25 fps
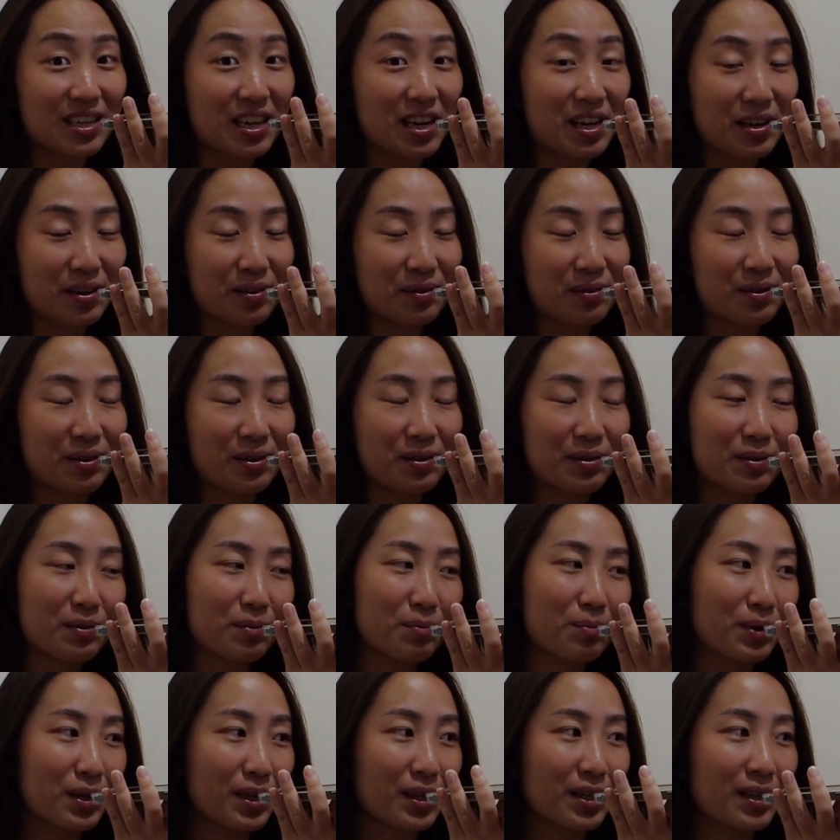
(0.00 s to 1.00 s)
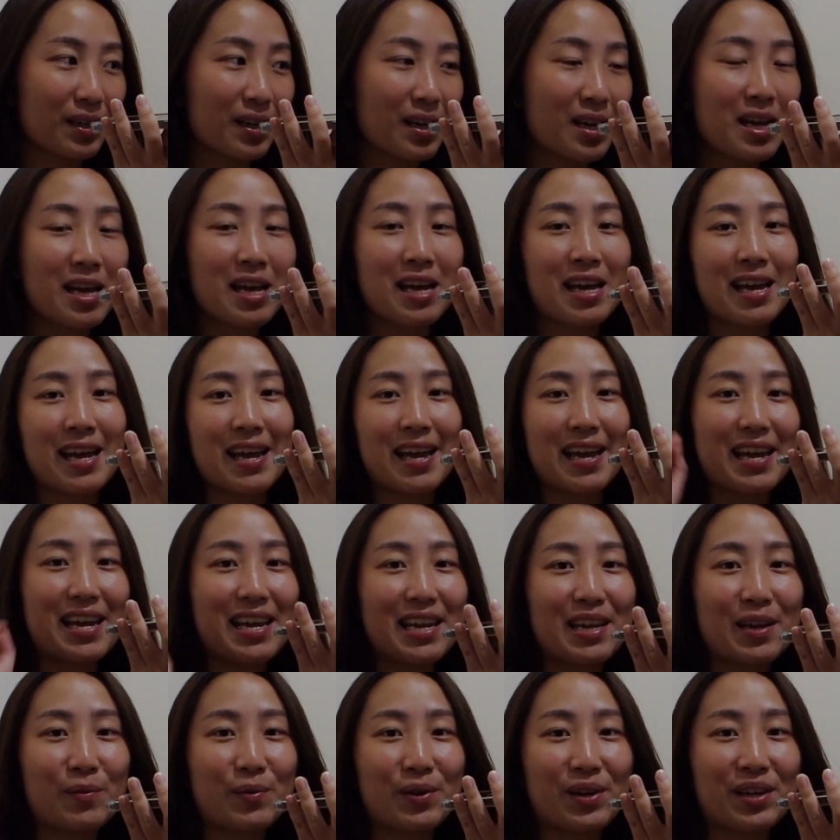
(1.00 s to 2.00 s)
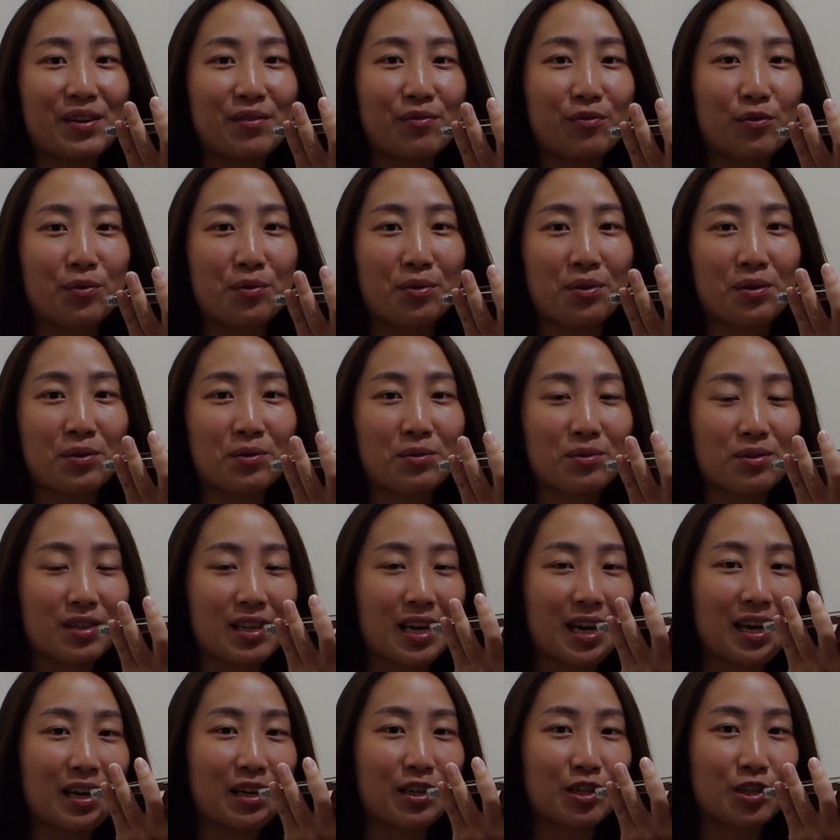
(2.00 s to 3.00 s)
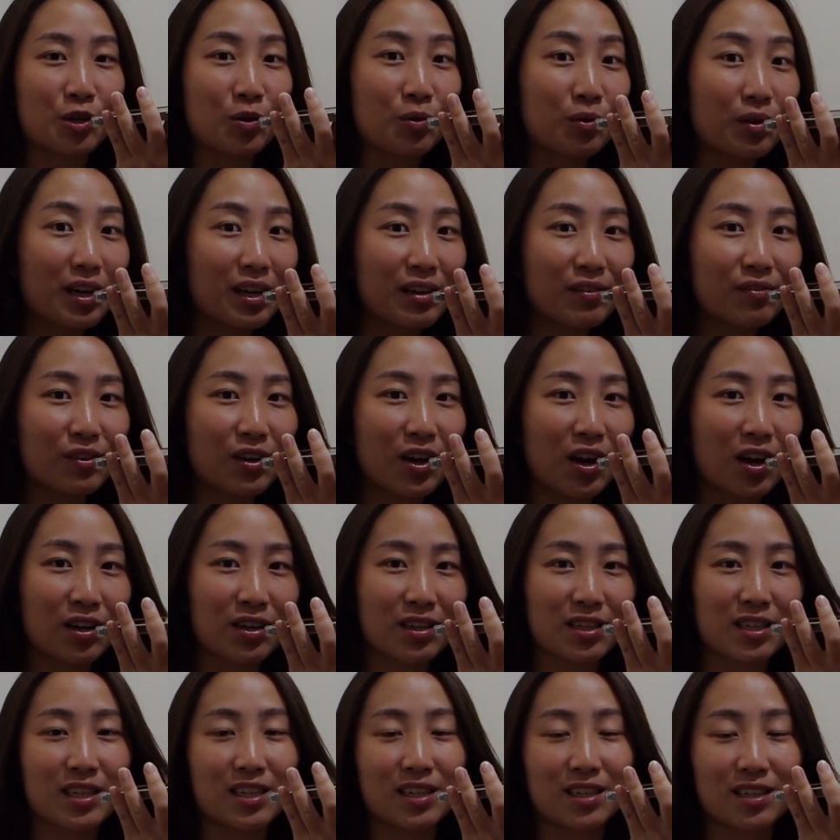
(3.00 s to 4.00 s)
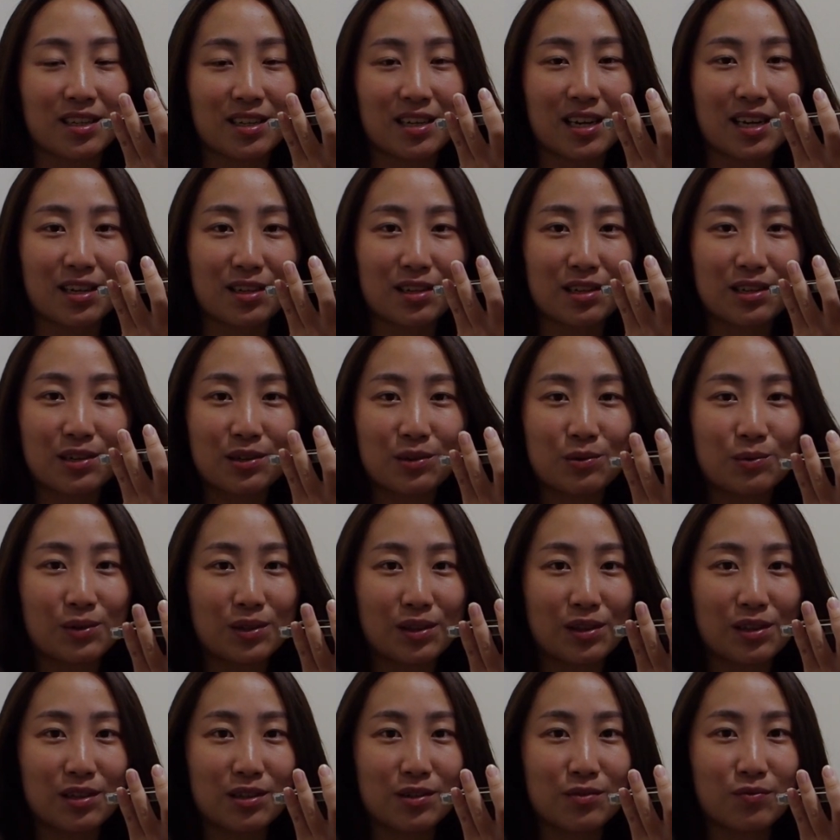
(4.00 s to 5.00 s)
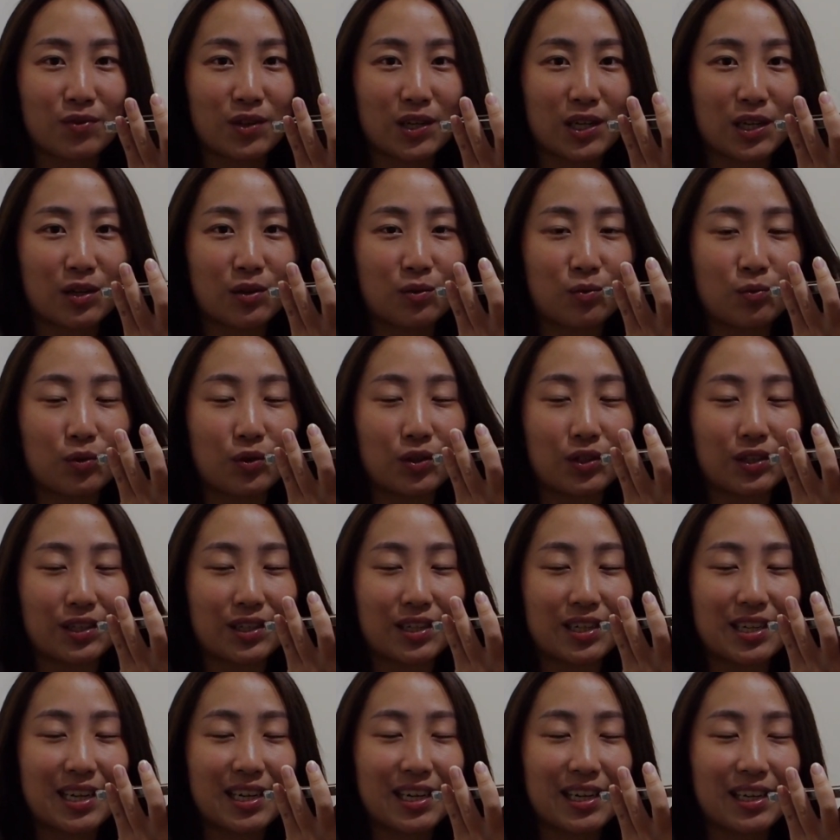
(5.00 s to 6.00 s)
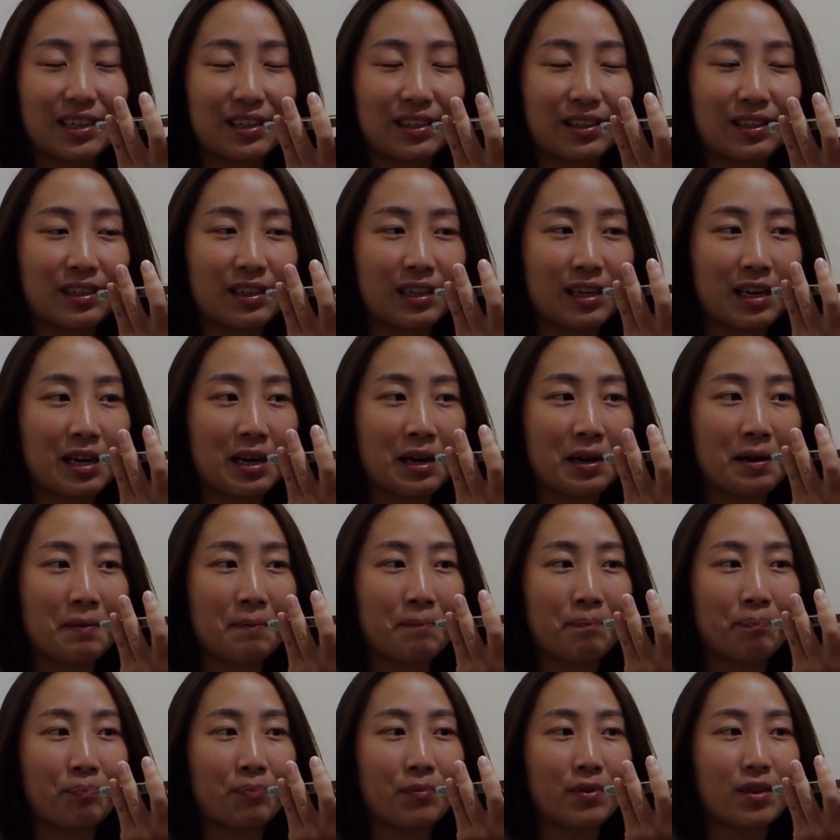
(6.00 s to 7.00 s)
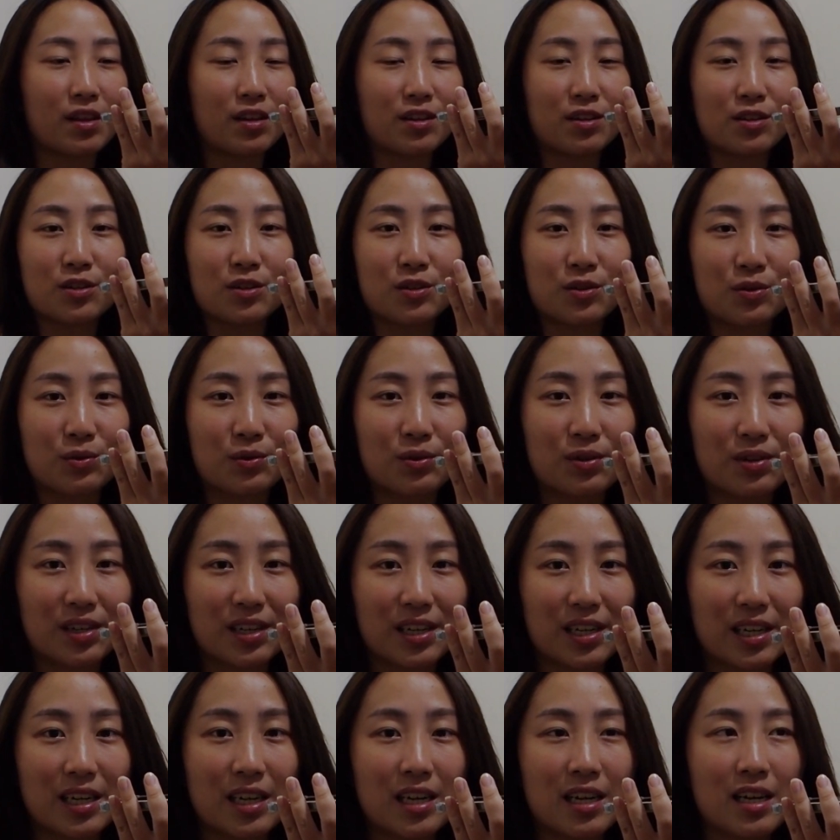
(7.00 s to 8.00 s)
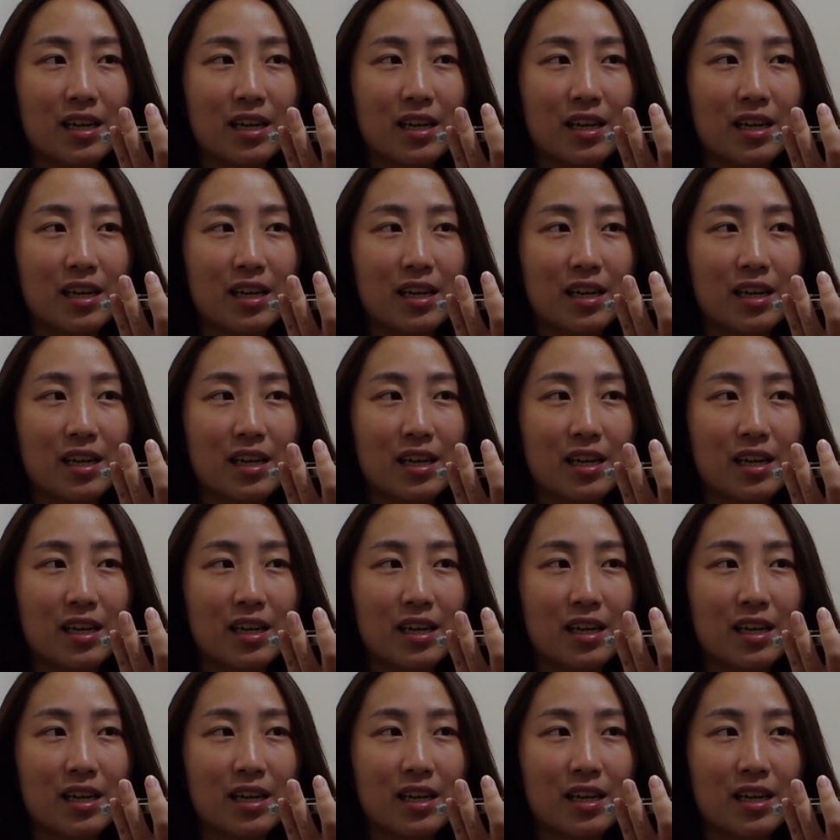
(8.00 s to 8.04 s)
I don't know, but anyway, for those that don't have context as to what this video will entail, the story